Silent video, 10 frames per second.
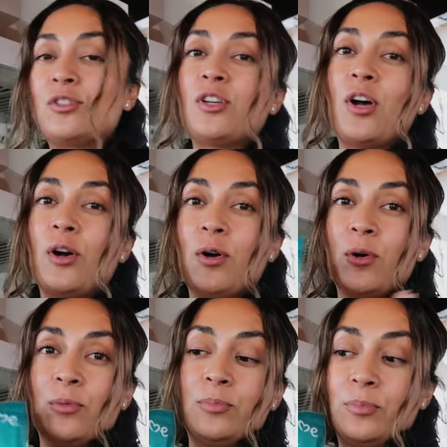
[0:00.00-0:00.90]

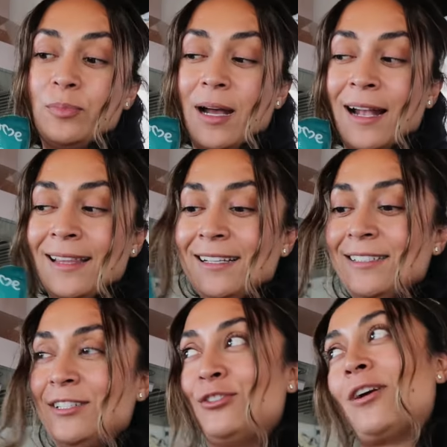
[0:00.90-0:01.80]
So I like
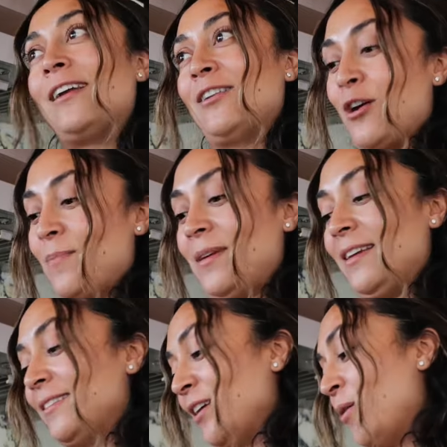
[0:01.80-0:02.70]
to try to not
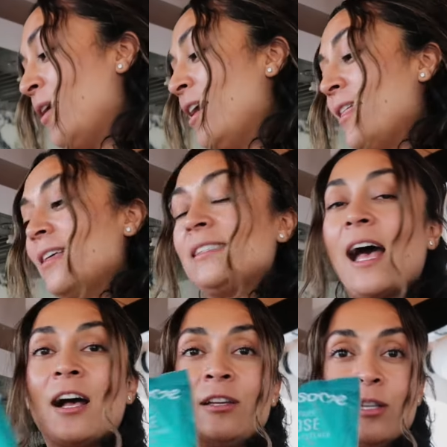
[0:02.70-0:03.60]
be. So this
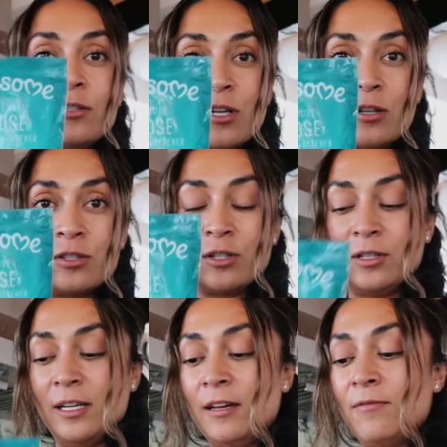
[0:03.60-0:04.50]
allulose
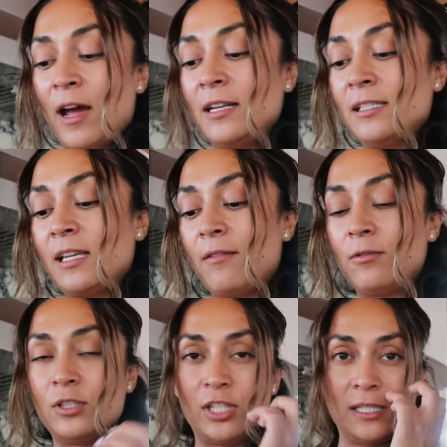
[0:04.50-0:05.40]
alternative I
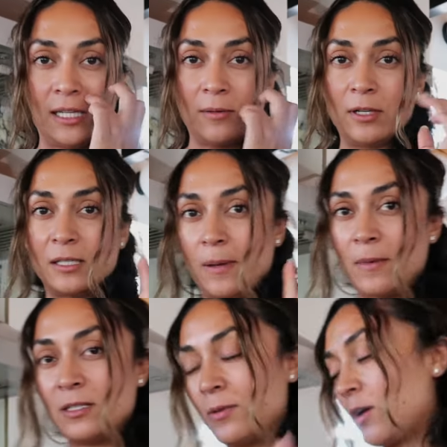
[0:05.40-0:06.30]
discovered when Jason and I were
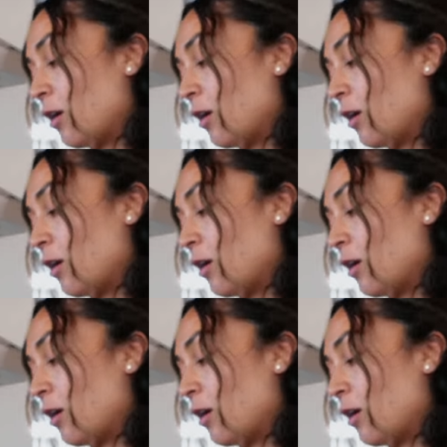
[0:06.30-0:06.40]
experimenting with